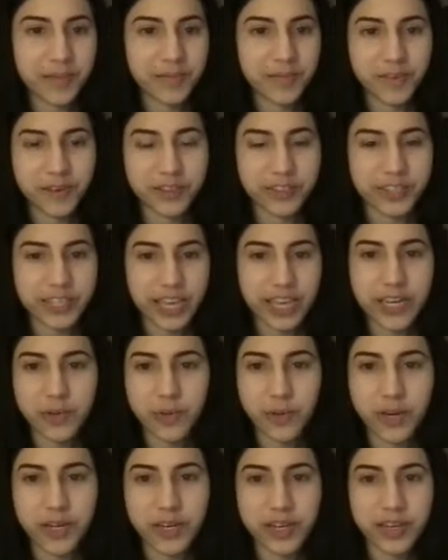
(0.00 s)
For like
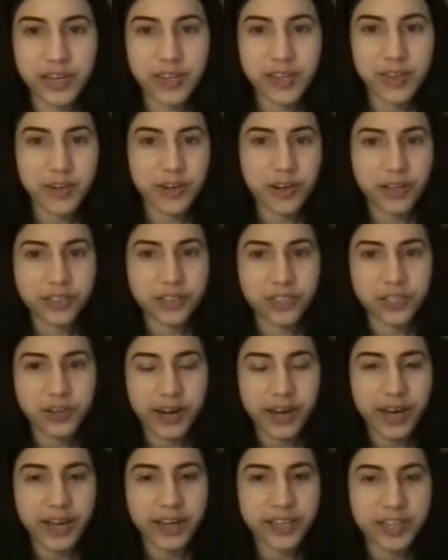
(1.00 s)
anyone in their
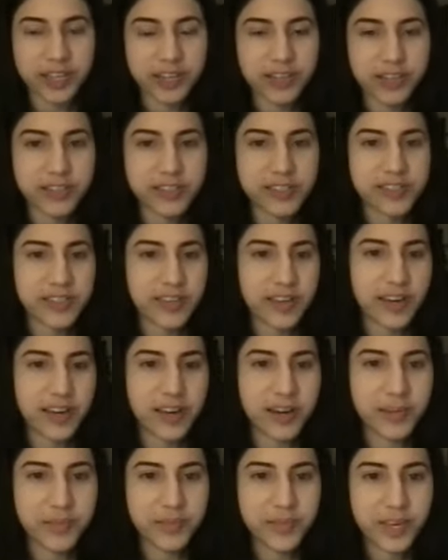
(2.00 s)
undergrad years.
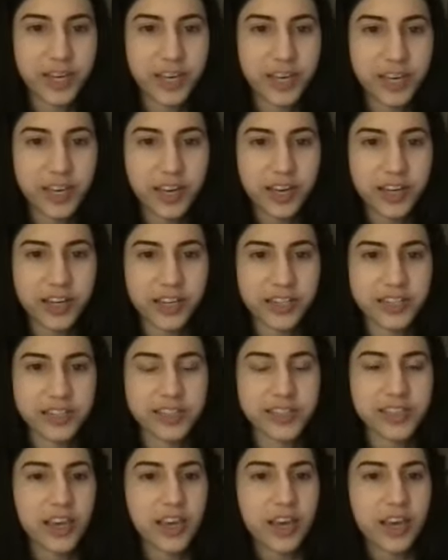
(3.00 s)
Because